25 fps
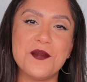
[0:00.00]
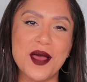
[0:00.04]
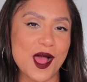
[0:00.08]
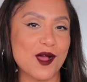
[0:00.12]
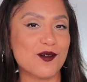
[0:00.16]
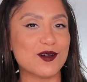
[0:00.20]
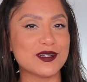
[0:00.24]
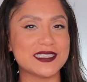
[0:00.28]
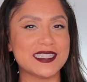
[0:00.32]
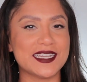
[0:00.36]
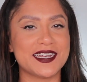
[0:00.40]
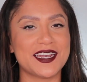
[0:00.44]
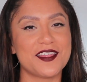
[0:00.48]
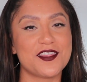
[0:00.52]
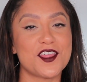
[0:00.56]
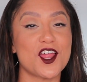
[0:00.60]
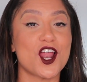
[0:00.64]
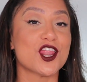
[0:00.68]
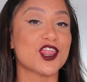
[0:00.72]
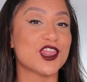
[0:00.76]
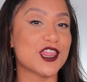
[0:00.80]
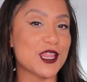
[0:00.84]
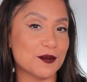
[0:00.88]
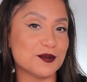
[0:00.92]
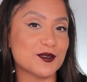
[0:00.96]
back with
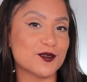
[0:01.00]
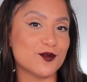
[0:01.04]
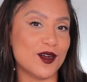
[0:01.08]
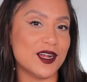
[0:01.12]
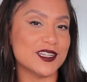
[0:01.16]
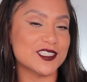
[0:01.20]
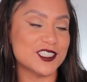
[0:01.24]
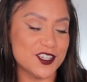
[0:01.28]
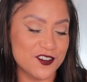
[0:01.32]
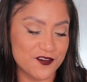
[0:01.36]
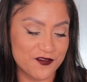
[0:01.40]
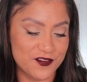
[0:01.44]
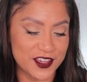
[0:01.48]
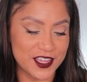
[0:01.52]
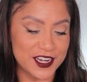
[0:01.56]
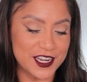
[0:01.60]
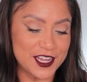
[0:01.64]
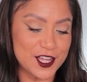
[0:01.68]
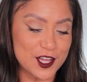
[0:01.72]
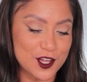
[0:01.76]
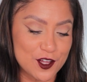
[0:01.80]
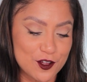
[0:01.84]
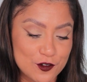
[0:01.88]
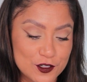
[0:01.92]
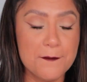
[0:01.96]
another lip swatching
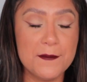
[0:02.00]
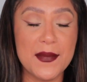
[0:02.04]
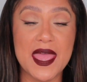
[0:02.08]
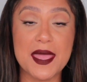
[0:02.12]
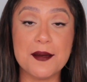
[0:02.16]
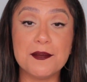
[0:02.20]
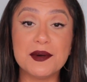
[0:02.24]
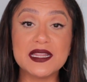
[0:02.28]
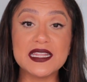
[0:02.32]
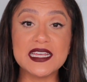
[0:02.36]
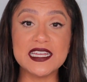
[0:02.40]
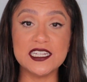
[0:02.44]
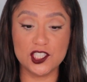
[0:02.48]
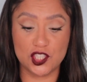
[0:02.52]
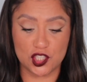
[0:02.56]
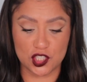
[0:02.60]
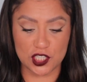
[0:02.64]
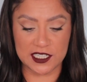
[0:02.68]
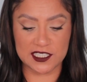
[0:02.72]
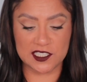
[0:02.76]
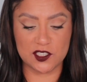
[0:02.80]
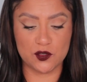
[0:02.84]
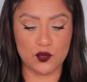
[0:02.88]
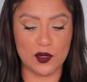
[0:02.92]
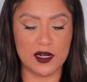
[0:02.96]
video. Maybelline
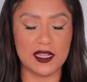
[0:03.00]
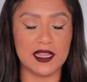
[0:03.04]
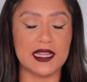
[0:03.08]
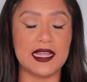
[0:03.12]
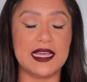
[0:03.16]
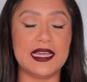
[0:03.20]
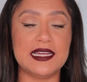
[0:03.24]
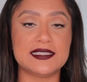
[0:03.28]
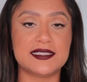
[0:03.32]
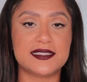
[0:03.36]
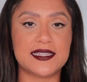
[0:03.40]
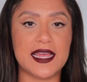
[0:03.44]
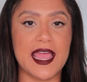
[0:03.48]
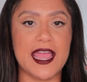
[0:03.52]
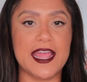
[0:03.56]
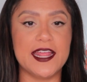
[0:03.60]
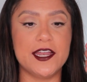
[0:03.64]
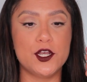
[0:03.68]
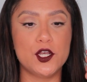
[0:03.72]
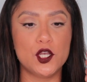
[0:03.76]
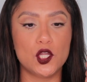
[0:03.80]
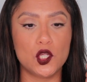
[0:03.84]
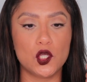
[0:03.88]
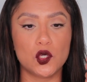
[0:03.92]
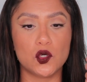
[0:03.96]
just released a
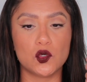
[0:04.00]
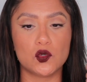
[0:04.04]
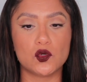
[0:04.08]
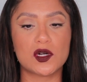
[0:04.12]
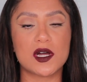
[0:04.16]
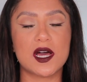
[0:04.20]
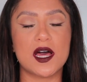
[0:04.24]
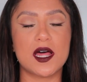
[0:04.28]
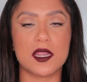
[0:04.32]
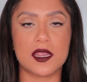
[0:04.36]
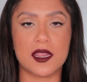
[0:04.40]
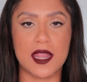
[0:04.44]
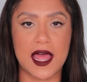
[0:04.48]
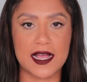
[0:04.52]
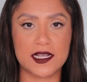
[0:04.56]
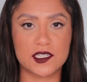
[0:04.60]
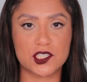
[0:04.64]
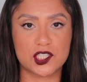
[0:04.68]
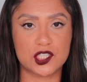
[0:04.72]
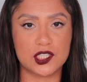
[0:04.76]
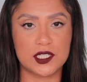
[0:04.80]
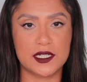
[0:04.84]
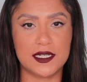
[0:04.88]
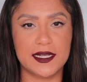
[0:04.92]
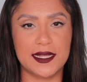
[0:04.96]
new
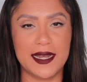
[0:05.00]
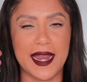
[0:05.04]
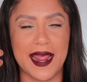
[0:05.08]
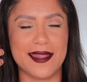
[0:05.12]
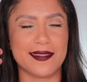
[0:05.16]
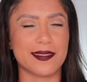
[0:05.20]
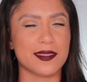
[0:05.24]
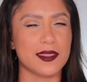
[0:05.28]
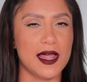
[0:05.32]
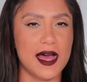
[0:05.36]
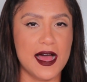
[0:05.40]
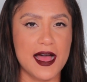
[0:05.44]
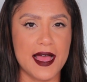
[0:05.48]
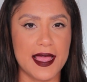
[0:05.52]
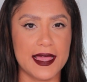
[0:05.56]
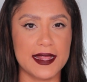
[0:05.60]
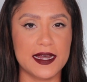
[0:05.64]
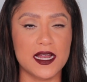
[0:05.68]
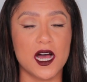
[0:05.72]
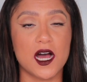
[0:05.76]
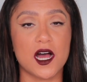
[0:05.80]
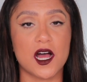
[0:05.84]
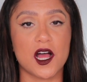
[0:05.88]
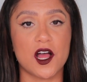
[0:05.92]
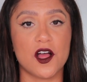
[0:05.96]
collection and line
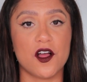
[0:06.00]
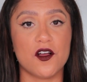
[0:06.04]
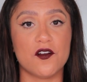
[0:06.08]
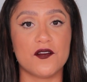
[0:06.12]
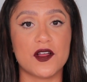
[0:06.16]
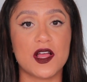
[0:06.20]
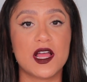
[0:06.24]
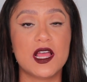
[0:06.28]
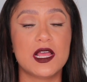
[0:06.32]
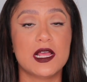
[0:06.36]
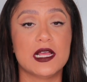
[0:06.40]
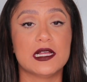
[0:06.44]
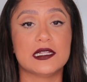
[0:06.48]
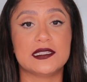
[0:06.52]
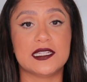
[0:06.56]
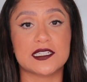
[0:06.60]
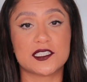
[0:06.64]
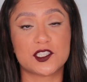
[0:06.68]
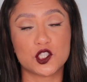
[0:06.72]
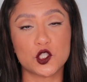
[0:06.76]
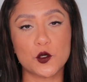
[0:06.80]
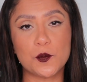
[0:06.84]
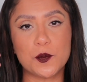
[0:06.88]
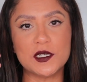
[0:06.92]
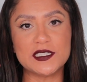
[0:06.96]
of the
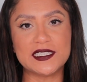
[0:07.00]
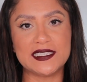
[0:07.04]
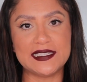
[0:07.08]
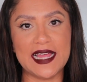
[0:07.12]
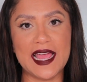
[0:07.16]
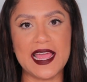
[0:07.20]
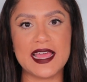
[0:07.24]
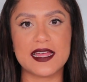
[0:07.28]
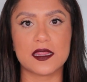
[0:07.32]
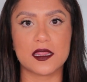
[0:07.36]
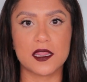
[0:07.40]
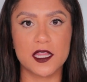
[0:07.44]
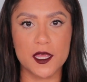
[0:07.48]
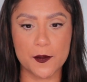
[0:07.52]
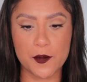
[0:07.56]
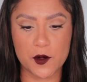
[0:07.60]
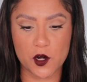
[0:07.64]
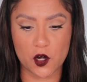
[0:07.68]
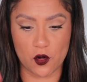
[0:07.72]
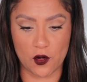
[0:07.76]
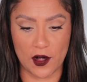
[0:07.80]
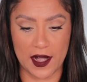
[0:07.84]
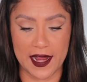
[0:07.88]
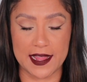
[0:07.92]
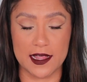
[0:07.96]
Superstay lip
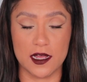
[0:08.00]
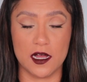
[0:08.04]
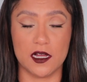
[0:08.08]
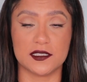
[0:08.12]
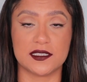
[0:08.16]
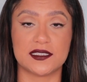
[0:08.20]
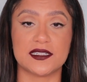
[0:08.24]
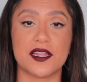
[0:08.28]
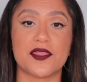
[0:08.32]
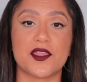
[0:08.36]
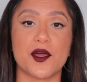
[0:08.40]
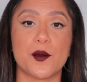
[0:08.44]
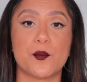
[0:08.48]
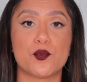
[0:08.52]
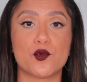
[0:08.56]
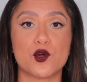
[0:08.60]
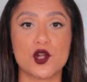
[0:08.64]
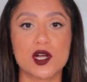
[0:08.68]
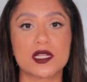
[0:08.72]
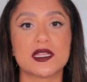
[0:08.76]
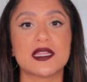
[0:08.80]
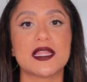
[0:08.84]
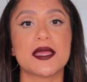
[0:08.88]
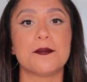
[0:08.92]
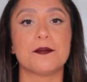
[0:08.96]
crayons, the
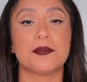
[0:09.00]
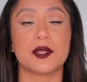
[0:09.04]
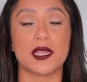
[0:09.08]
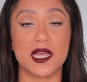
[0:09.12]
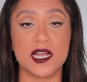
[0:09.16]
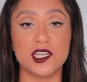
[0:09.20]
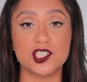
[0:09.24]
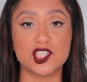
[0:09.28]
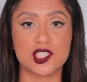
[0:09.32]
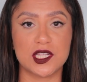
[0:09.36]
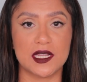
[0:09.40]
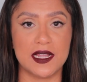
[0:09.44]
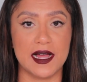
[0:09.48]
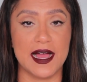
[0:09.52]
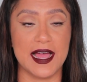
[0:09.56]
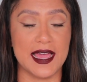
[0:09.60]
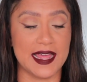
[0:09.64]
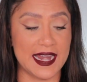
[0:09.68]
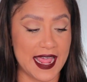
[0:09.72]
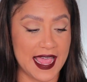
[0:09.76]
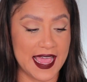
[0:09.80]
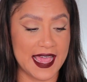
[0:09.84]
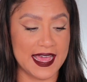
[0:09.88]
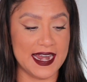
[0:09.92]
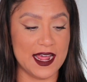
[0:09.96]
Brooklyn Blush
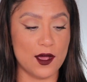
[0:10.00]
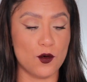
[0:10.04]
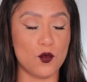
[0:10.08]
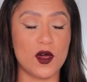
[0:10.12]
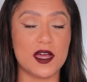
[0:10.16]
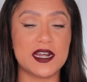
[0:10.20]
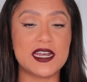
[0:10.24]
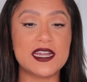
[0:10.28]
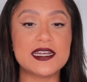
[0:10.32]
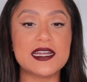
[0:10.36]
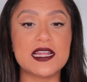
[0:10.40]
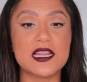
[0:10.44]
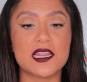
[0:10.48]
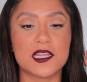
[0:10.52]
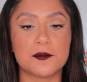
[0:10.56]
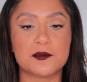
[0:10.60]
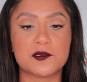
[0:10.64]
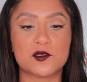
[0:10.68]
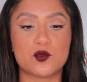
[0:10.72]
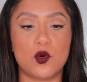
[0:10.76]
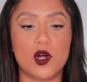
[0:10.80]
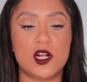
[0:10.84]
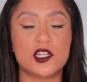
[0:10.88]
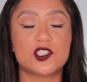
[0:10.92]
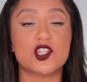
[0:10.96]
line, and I wanted to lip
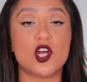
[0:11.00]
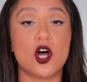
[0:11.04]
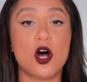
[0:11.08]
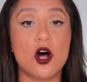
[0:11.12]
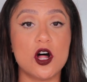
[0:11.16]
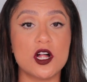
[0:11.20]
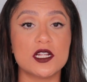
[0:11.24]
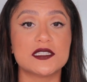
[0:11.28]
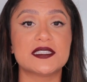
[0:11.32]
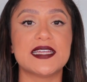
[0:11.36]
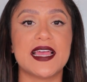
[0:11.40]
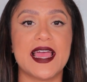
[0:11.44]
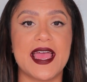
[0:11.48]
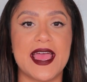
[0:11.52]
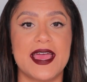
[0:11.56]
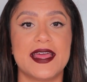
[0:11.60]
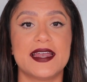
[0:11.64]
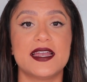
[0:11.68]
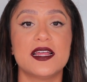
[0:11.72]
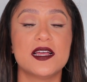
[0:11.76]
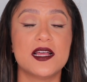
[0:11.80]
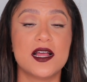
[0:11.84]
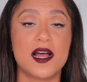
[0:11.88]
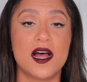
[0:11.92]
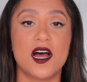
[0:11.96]
swatch all
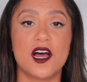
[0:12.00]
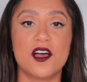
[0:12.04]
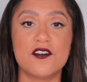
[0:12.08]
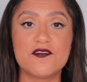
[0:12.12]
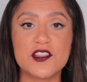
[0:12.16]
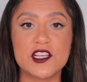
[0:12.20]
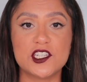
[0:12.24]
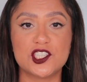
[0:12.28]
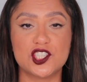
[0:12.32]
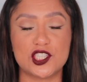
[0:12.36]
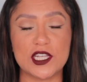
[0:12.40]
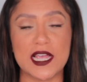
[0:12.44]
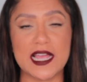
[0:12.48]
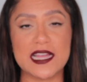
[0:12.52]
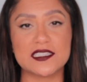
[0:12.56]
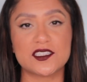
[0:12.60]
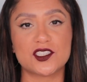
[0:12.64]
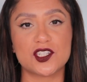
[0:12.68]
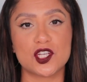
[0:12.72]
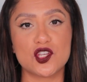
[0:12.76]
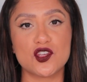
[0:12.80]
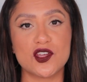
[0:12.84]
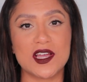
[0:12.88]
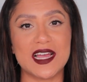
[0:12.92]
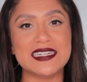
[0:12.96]
ten of the shades
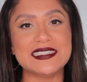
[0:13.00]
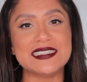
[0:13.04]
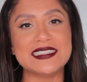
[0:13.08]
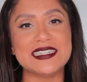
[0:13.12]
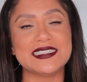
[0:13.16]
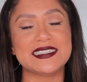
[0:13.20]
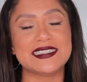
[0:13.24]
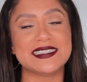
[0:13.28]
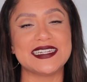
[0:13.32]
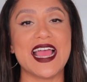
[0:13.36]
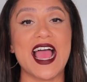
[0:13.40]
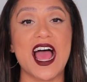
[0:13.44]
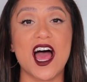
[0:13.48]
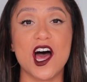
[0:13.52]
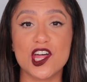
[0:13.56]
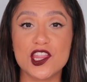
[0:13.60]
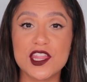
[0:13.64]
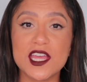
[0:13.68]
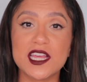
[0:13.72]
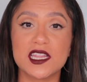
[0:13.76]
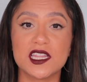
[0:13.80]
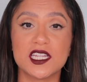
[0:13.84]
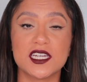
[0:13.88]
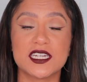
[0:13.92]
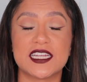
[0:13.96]
so you guys can see how
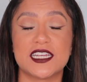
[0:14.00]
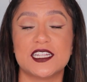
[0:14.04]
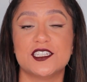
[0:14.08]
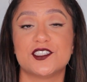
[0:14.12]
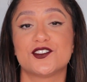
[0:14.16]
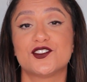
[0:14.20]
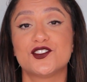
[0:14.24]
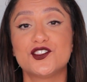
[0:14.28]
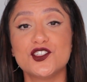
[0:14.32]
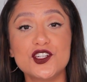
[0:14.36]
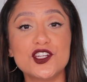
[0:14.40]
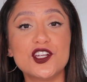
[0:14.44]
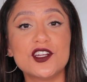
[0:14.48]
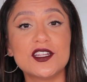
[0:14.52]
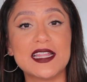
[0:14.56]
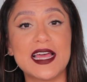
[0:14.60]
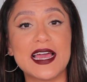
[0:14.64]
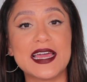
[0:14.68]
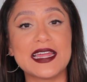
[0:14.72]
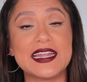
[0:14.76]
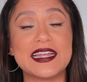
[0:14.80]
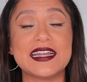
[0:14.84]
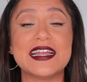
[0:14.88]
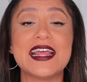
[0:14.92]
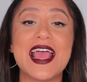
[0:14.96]
they look in studio
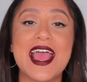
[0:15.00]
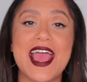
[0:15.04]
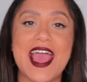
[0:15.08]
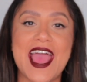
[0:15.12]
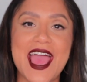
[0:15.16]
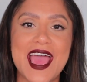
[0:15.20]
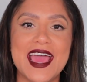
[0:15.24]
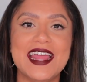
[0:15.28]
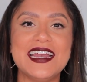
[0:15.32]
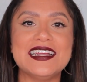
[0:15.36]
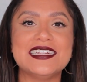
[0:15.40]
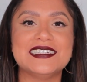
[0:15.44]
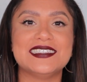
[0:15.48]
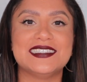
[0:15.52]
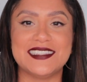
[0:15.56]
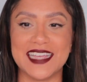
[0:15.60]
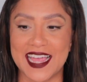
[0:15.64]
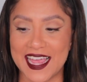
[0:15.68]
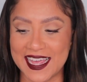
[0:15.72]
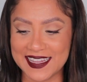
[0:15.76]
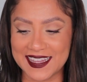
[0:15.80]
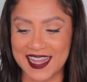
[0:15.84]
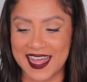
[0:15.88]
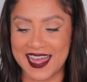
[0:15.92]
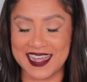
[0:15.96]
lighting and in
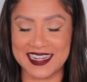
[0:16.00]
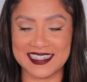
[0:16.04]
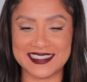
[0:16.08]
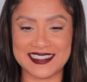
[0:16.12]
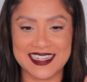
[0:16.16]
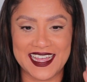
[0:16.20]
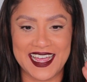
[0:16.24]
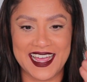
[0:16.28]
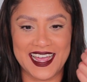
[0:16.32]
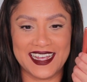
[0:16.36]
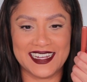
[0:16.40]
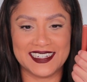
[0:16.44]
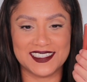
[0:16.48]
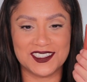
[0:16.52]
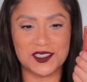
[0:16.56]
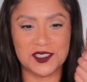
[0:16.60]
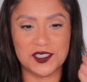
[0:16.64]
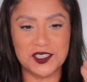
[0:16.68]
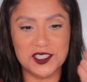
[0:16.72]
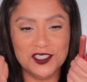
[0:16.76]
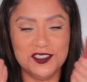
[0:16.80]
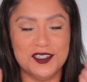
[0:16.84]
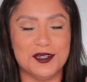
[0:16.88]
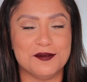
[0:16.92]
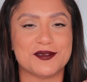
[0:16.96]
daylight. And
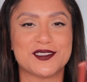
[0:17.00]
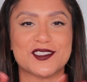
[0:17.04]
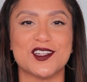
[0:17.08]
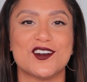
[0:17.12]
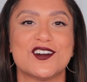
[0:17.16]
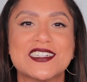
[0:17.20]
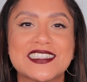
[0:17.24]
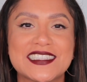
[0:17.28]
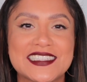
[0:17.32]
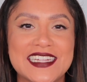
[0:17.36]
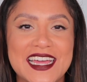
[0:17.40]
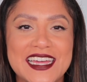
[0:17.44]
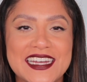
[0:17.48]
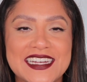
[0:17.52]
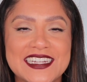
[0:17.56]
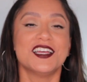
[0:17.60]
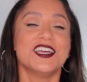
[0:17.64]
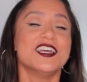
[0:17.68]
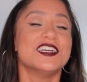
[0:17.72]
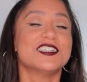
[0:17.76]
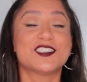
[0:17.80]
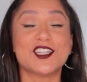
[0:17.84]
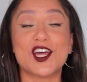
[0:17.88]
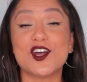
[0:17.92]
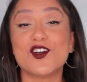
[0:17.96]
oh, I'm so excited.
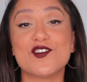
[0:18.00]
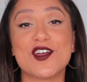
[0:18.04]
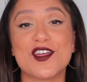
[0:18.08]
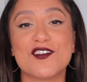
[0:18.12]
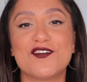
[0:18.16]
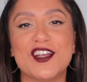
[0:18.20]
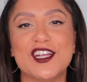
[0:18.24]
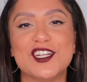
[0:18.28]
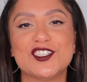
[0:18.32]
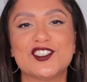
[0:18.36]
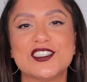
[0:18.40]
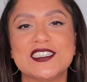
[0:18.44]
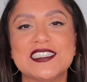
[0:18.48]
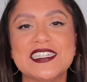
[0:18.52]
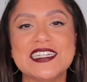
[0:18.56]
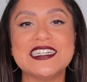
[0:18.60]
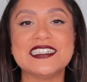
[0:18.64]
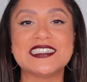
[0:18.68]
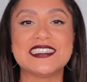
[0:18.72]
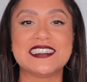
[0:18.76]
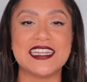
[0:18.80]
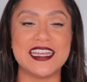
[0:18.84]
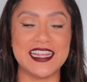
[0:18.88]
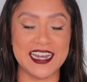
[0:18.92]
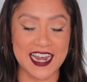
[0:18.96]
So if you're interested
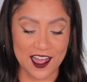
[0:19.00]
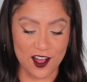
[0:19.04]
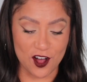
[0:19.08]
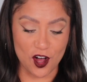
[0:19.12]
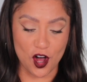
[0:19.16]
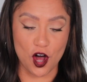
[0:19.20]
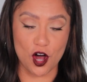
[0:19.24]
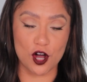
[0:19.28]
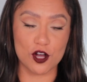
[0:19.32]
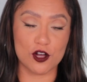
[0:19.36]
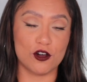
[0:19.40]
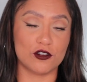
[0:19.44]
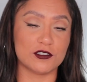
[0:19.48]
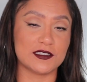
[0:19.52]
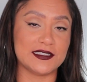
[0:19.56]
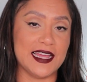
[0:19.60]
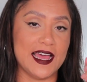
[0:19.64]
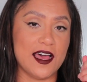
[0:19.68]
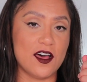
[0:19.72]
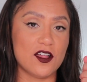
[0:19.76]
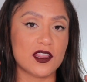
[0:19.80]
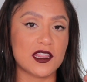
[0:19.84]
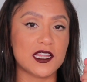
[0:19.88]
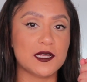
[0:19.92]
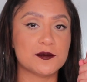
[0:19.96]
in seeing how all goes
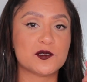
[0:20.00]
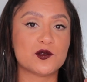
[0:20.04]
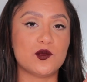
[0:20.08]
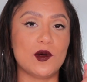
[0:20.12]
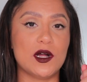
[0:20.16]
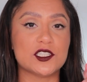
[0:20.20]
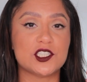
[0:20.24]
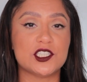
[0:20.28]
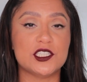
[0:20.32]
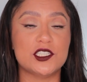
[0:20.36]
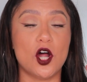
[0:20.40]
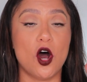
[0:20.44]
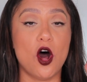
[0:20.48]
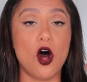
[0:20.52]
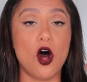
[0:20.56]
down, lip swatching